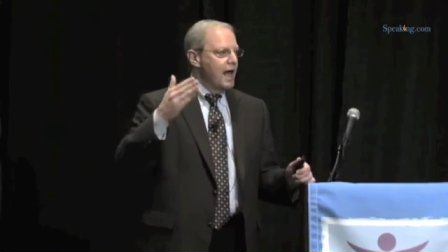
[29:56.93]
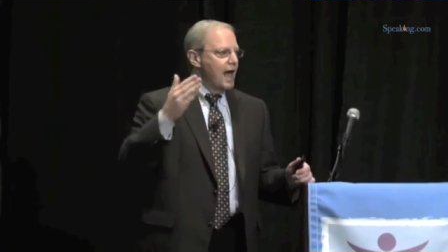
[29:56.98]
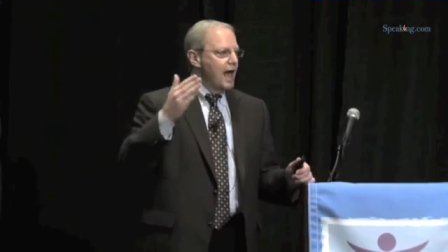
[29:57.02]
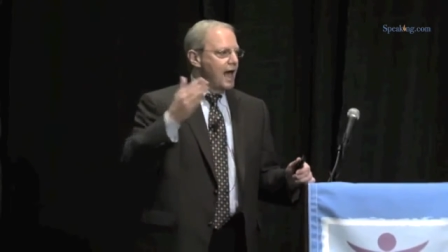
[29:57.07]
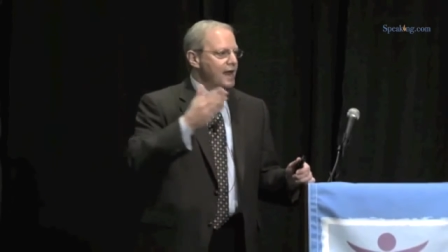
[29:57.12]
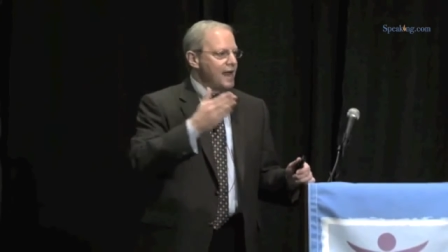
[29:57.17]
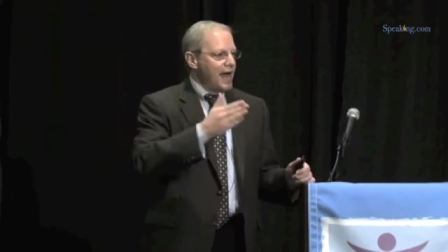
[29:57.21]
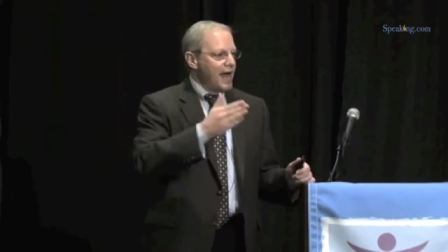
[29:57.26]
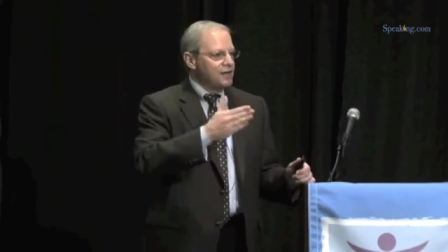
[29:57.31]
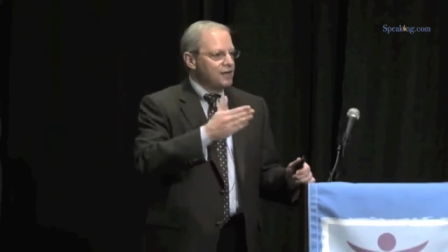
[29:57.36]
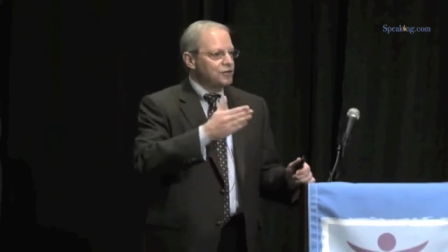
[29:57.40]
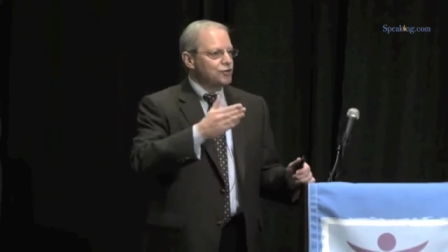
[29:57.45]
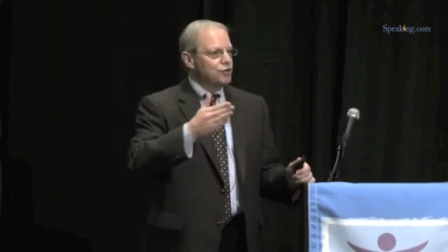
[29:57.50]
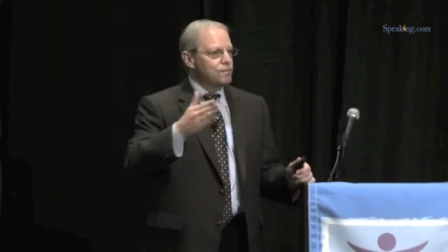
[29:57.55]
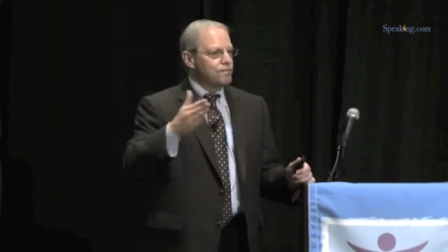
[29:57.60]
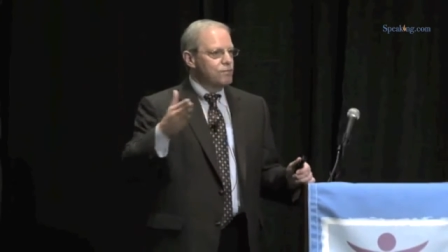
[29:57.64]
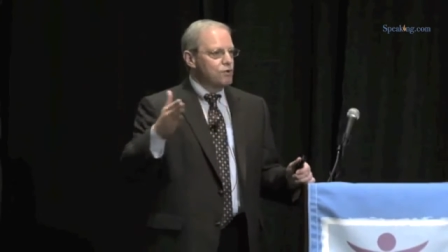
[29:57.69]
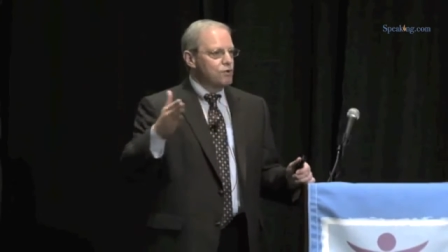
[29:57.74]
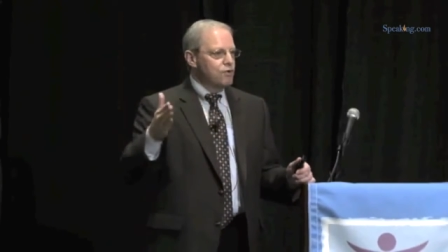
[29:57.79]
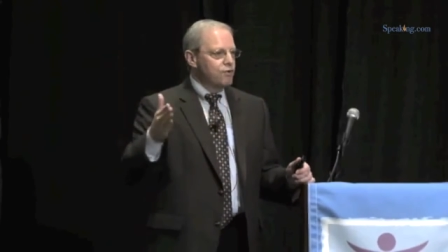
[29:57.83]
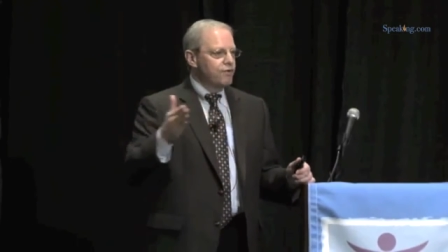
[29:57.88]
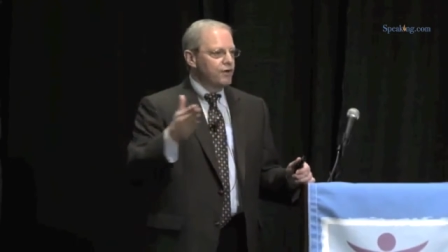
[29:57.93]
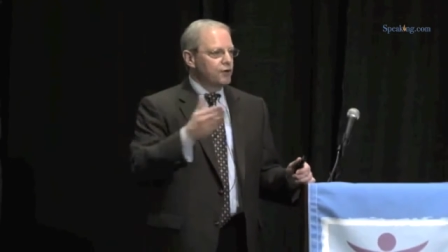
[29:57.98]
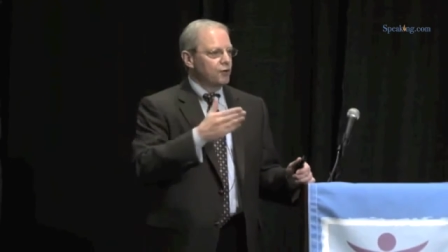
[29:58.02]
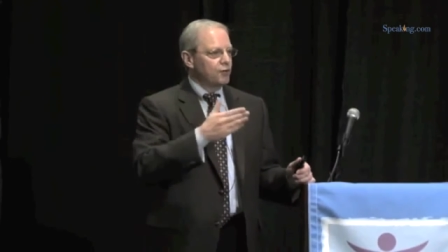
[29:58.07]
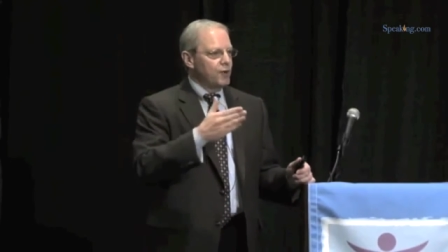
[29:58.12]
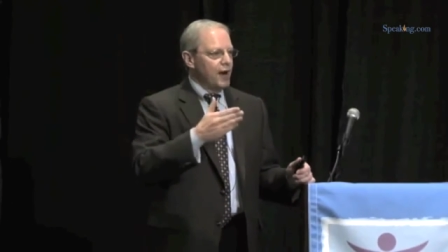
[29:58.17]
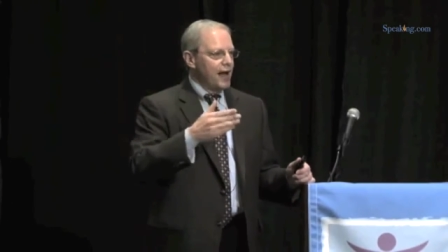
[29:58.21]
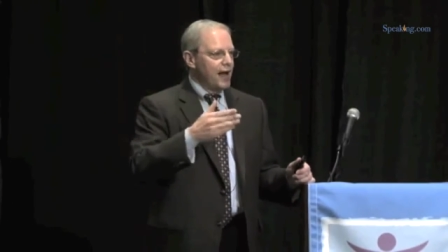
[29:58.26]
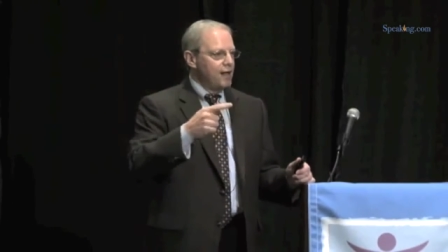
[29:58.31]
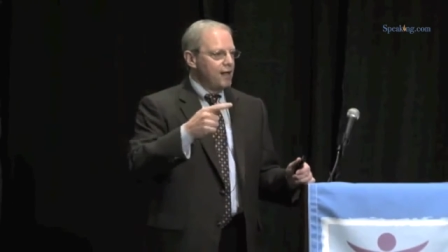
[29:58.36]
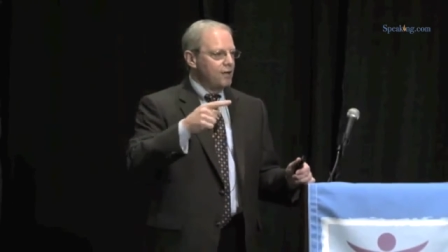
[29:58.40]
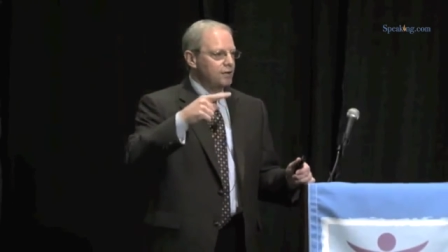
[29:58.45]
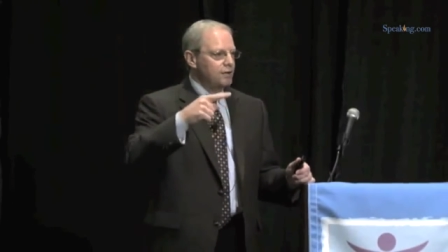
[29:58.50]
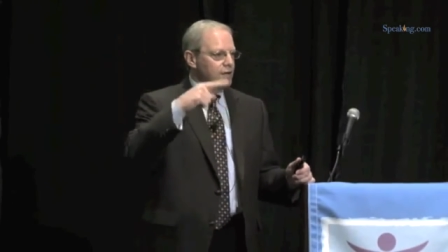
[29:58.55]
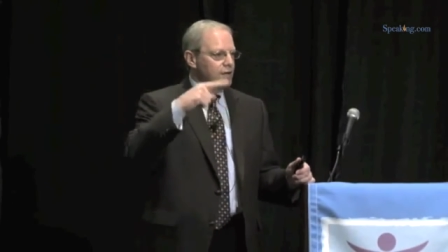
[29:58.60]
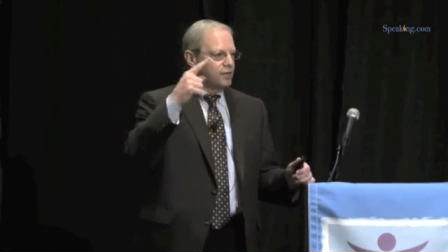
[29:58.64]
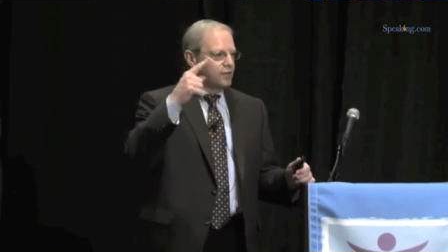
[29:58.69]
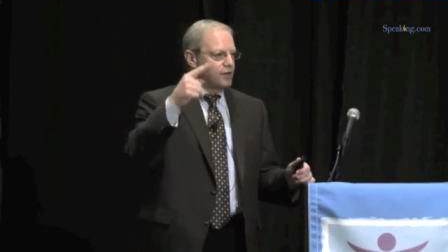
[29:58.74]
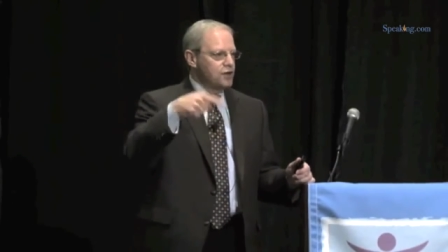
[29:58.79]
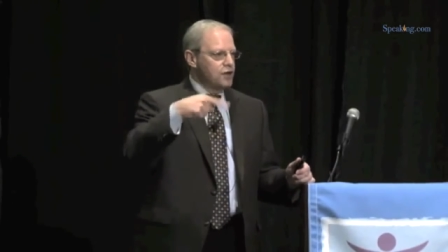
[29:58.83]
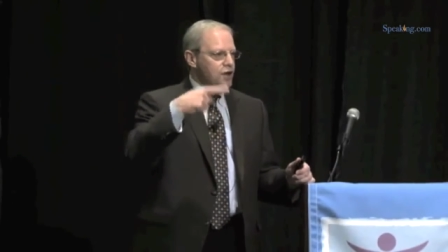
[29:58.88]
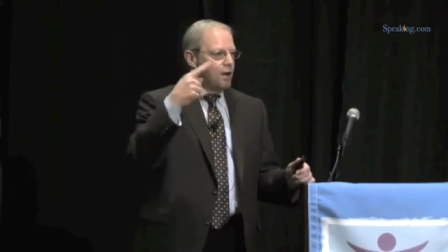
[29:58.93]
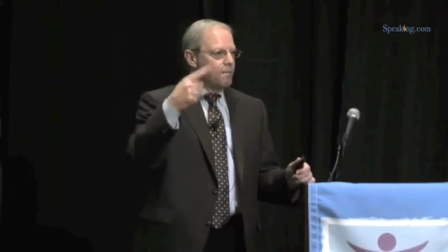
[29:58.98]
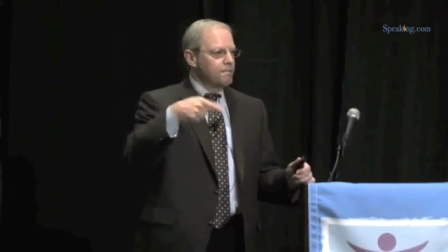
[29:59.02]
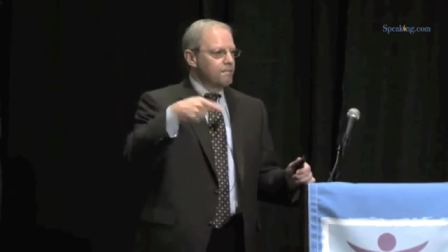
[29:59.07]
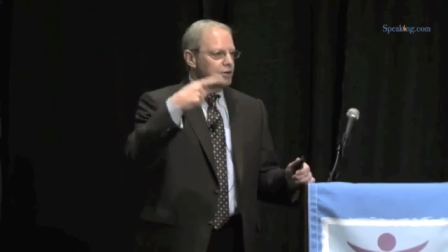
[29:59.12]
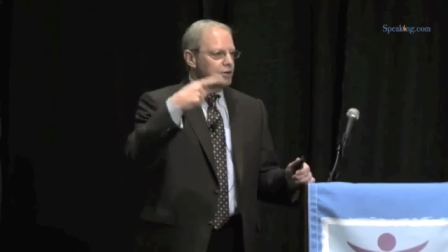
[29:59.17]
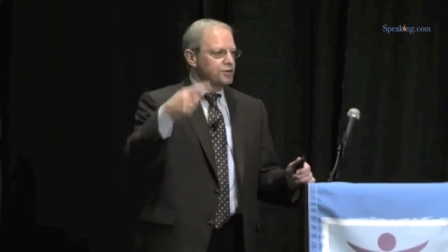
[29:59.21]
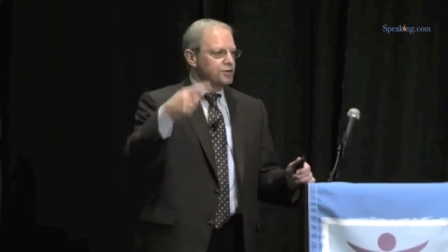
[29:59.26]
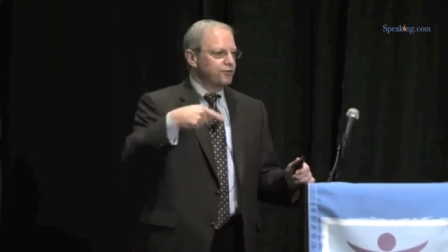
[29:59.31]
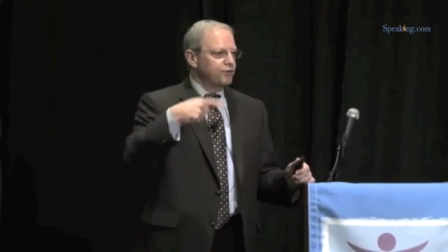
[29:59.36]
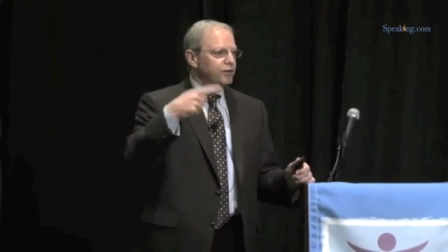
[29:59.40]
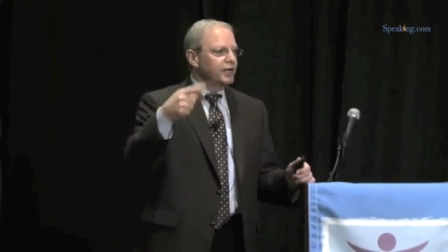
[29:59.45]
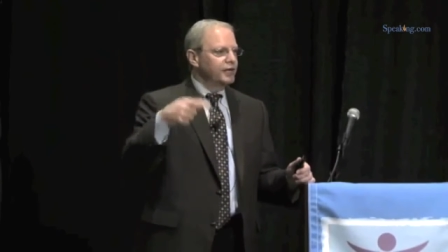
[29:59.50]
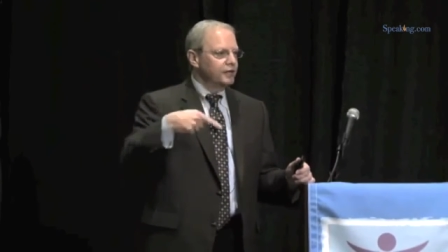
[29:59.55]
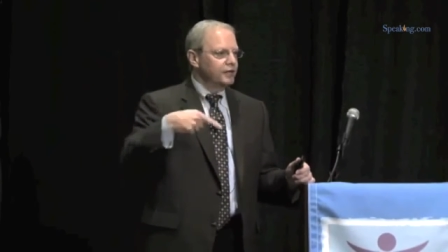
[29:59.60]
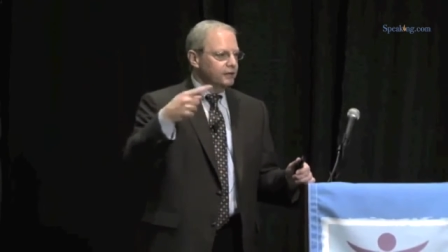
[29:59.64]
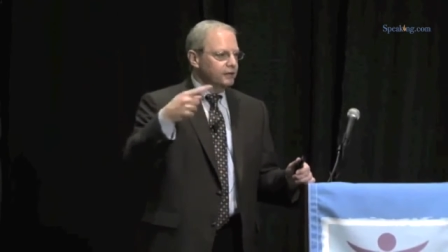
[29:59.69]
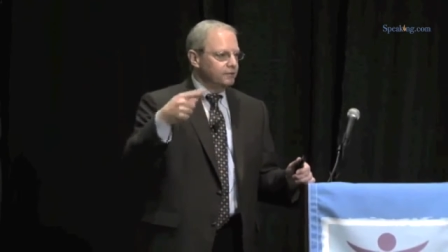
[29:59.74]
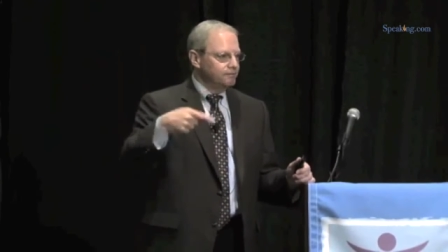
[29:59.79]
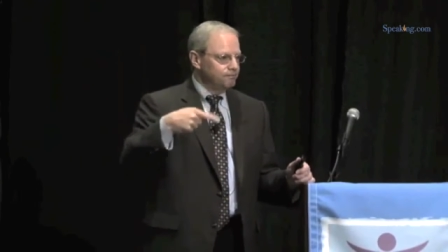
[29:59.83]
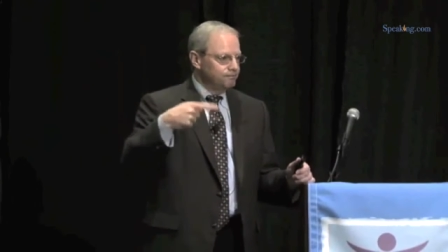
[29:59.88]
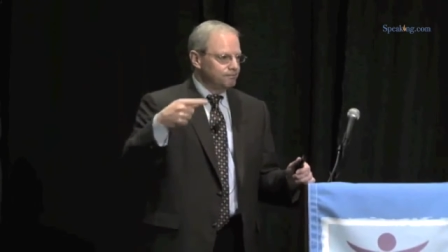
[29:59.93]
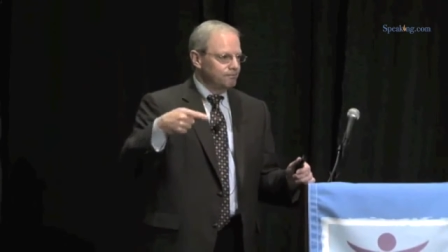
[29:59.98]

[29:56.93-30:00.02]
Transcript: And as you move it around, the numbers flicker.